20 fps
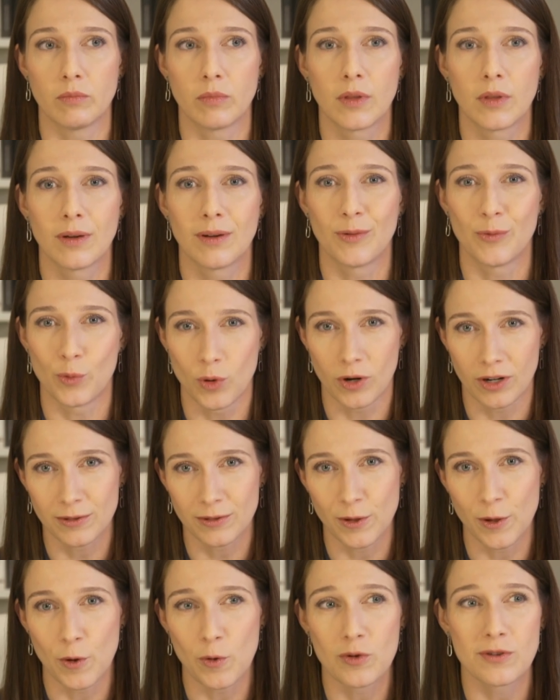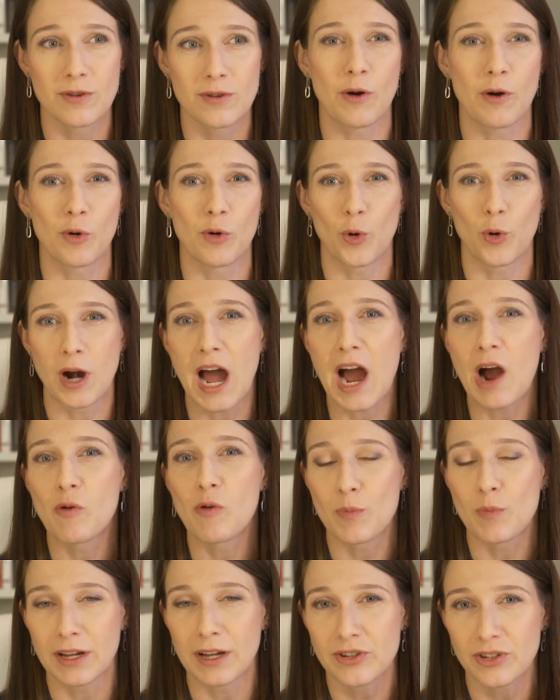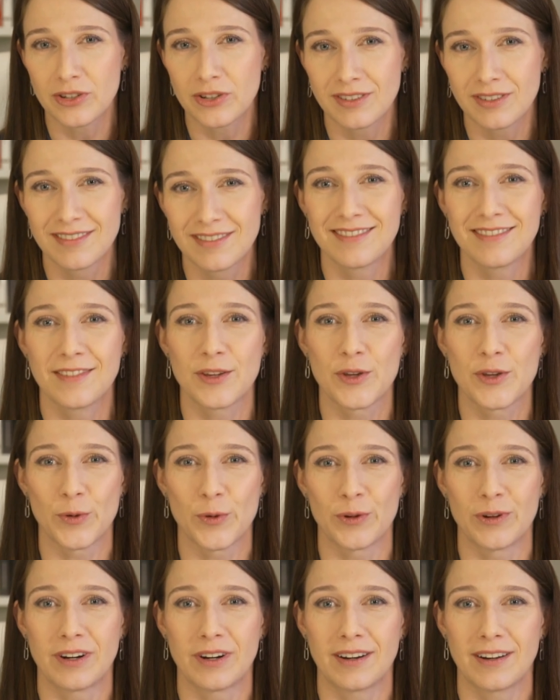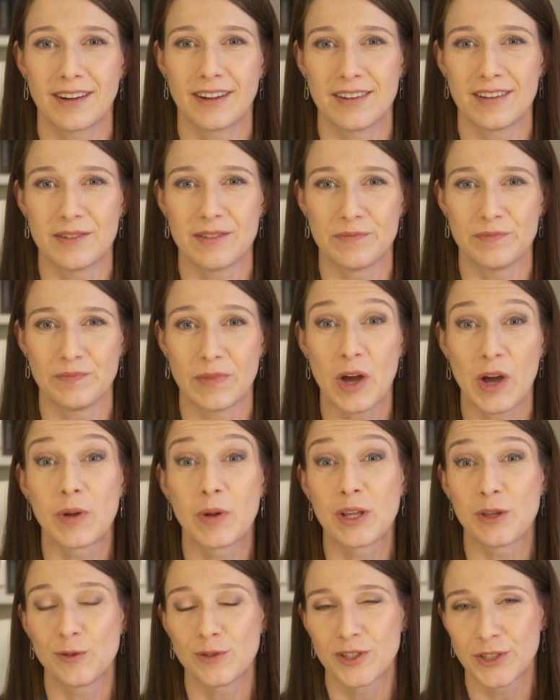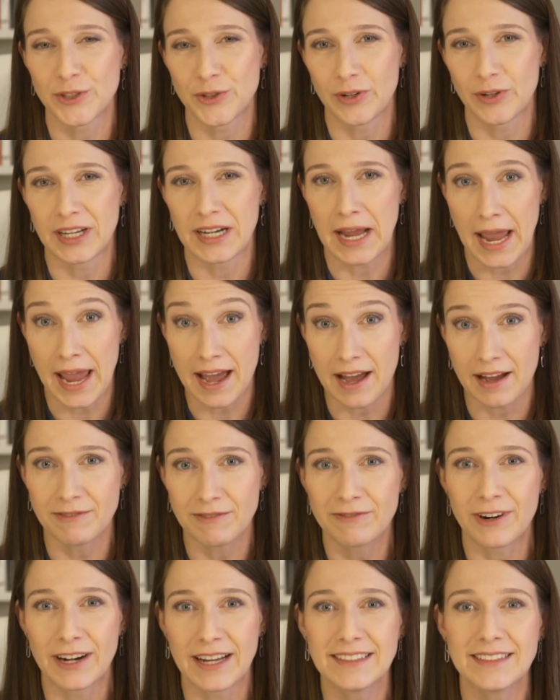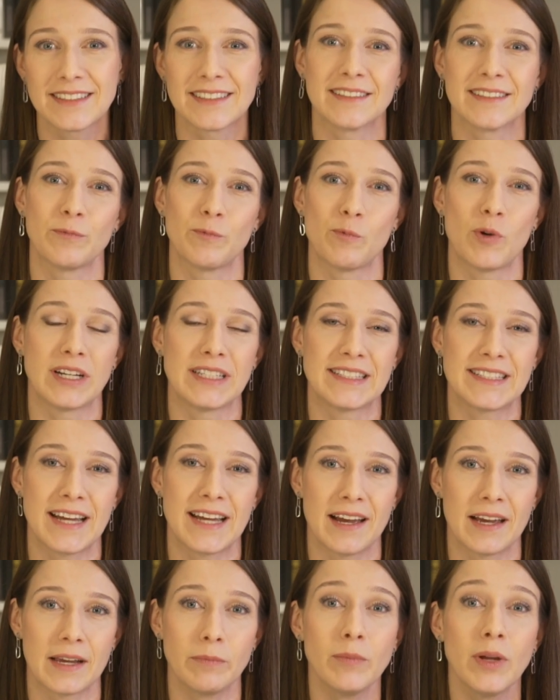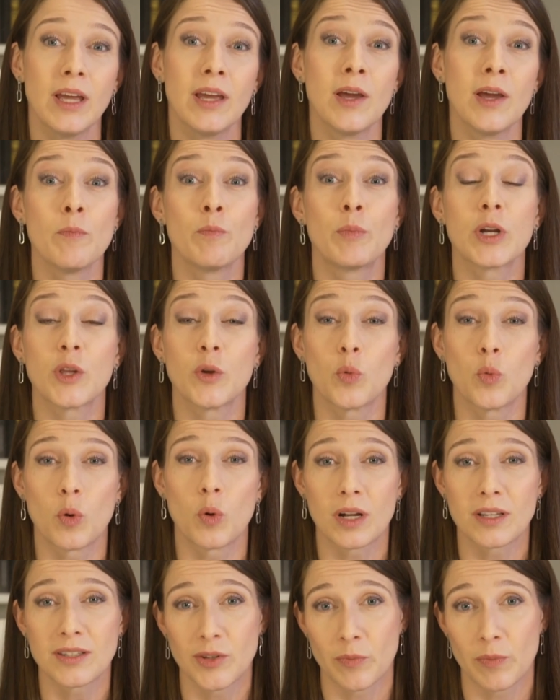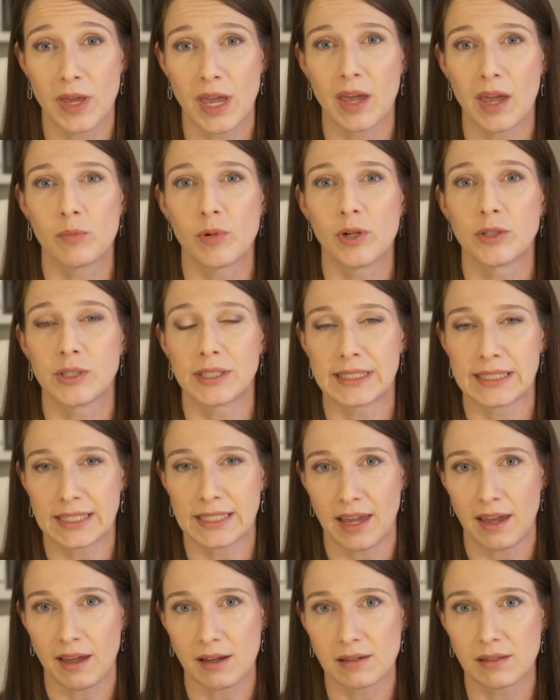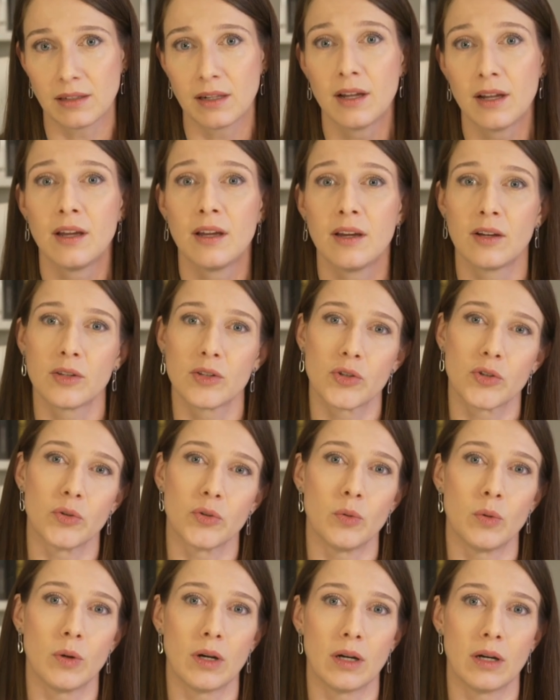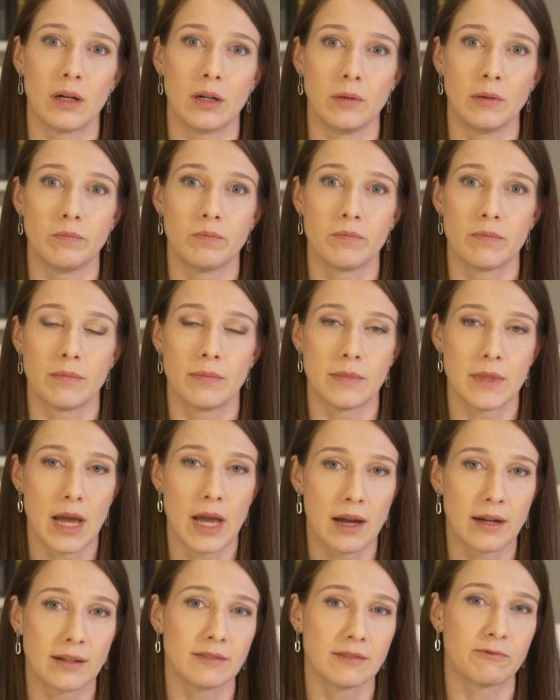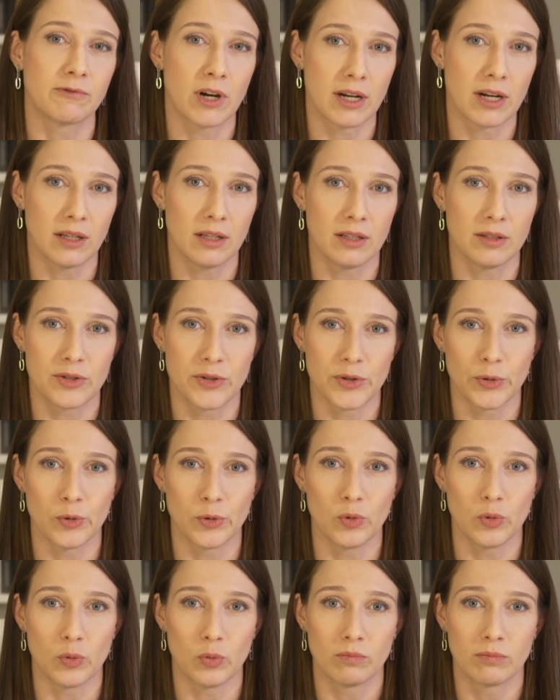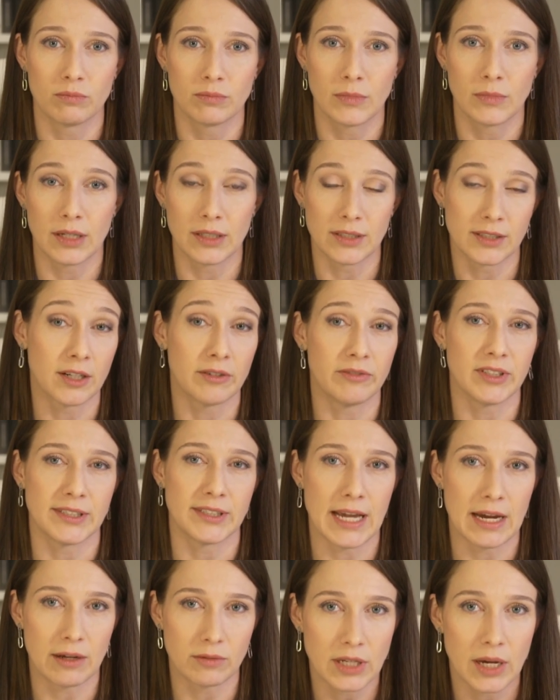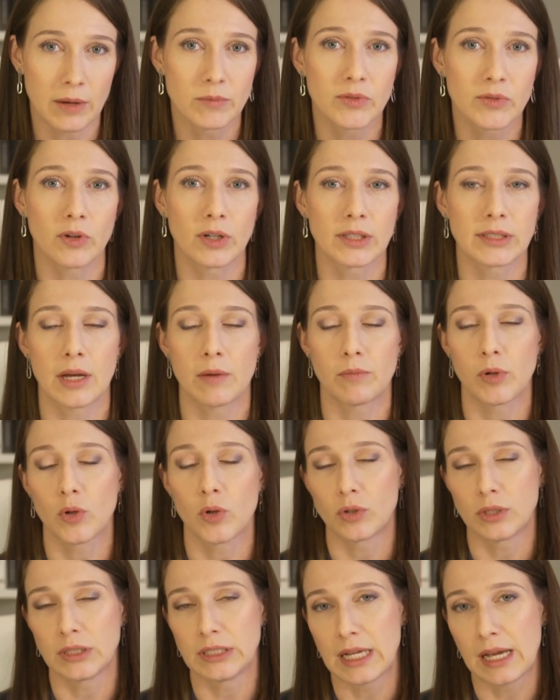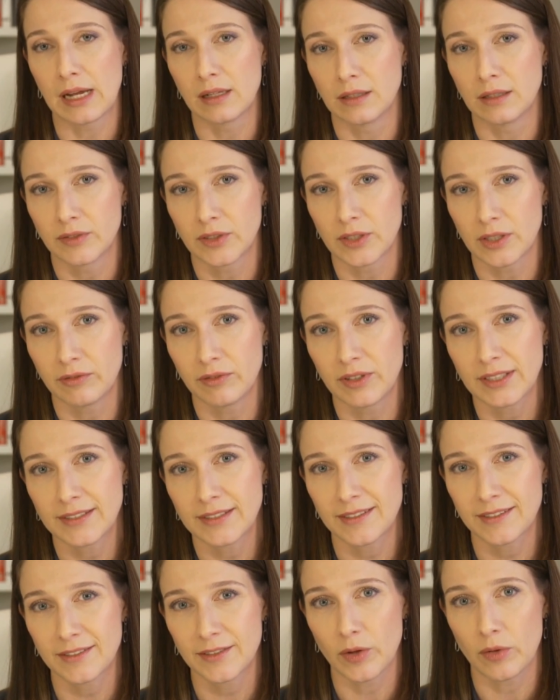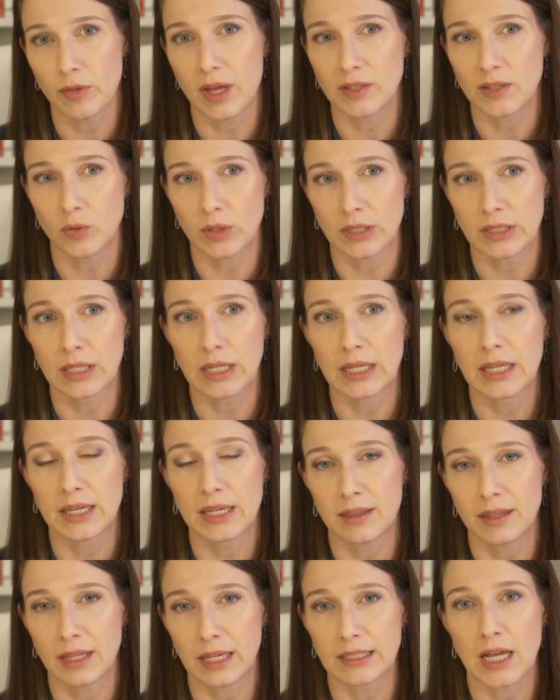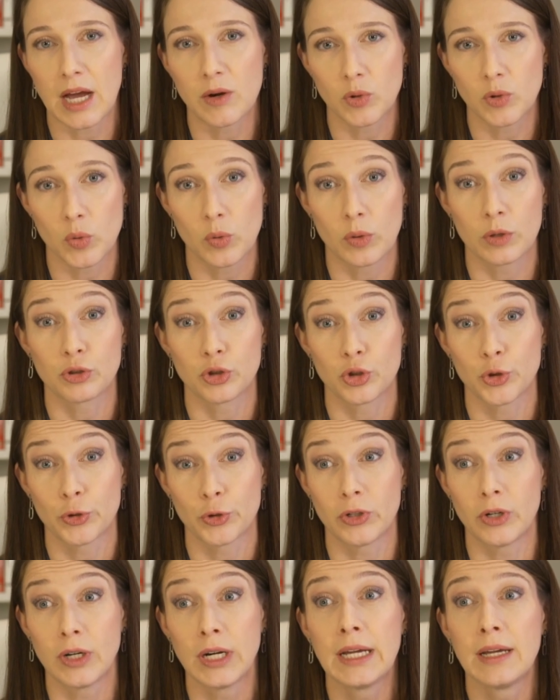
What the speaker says: workload, or how much how many users you're going to have, right, at one time. But you want to be able to scale to not run into service downtimes, for example, or denial of service. So that's one of the key things. How do you ensure